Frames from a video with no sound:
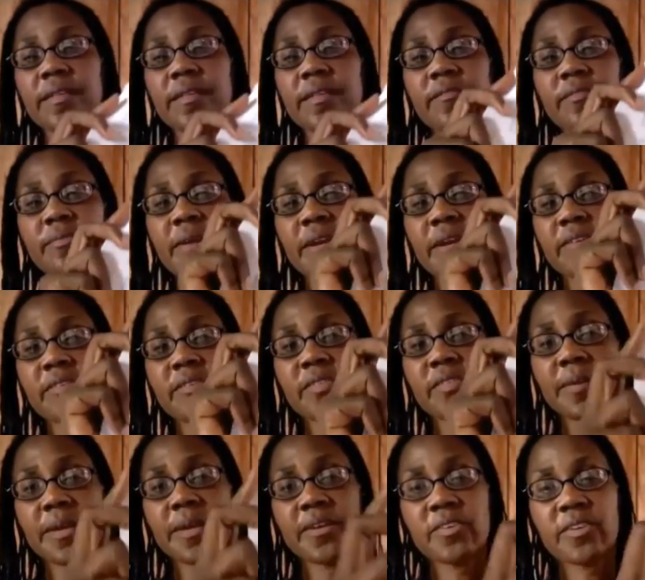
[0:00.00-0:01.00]
the information that
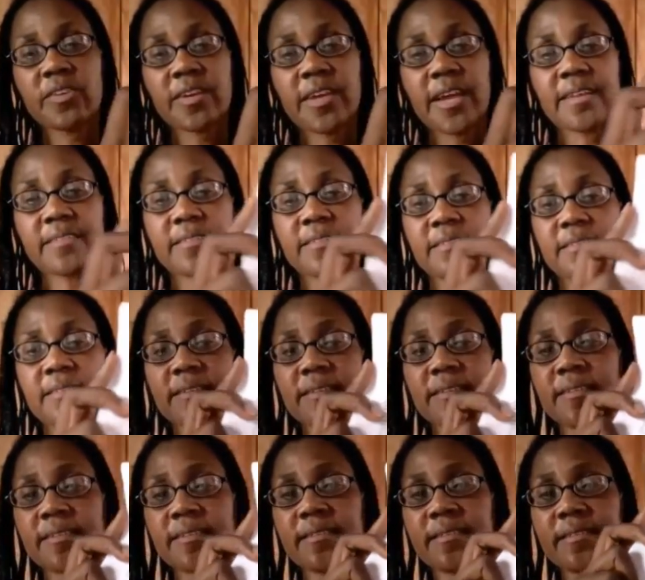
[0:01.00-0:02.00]
the patient gets
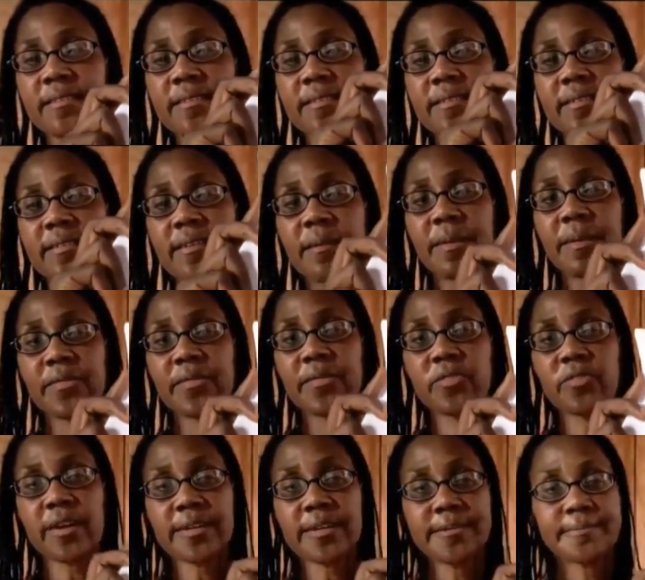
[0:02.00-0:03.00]
about
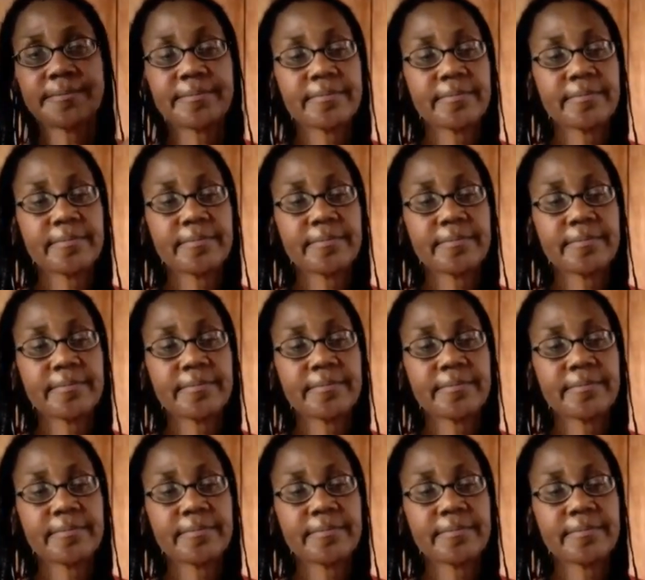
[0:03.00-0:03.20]
the drug.